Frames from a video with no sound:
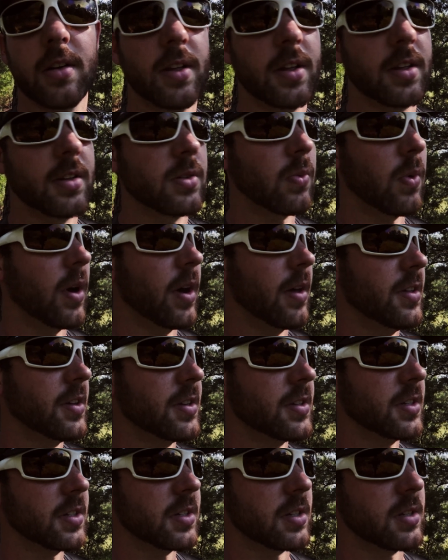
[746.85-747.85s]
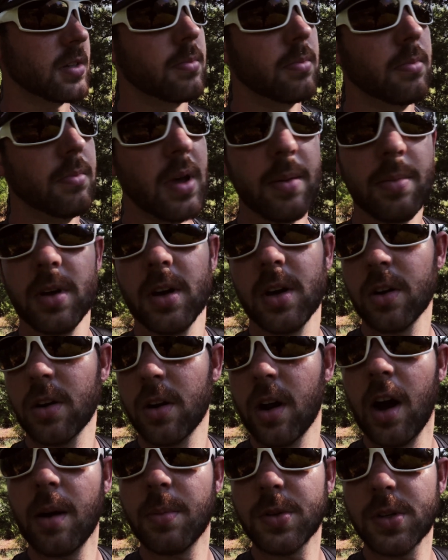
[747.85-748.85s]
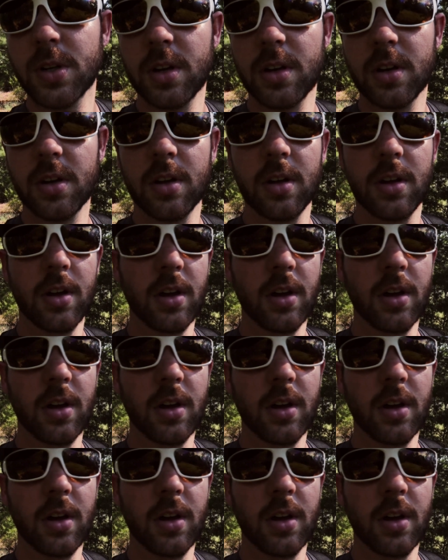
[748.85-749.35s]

That's why this is maybe a good option